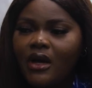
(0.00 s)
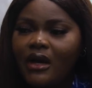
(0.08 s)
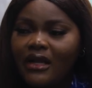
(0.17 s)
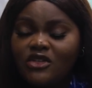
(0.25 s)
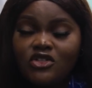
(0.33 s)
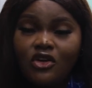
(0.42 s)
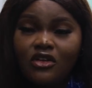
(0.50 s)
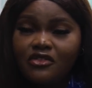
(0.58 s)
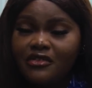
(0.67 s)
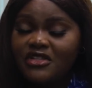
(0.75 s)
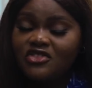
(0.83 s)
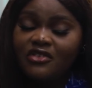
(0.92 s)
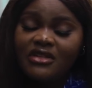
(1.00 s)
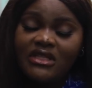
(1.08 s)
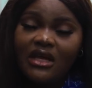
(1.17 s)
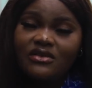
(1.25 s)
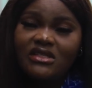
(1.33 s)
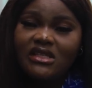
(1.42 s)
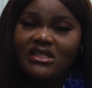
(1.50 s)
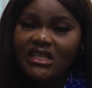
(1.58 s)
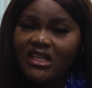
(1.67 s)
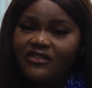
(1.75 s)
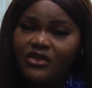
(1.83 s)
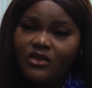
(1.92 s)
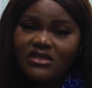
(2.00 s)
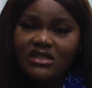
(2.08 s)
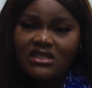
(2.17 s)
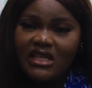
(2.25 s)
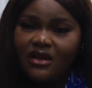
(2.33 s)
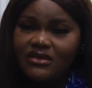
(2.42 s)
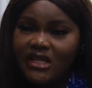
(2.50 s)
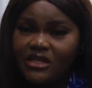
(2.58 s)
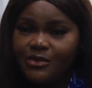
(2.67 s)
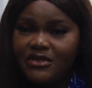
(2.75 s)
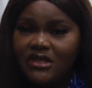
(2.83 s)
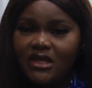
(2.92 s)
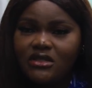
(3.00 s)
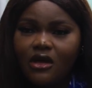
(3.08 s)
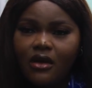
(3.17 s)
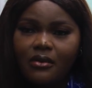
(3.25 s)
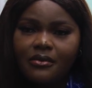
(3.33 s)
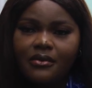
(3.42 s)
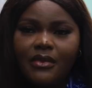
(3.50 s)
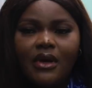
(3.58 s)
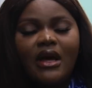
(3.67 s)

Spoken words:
I just got a restaurant downstairs. They're giving us discount, 30%, come.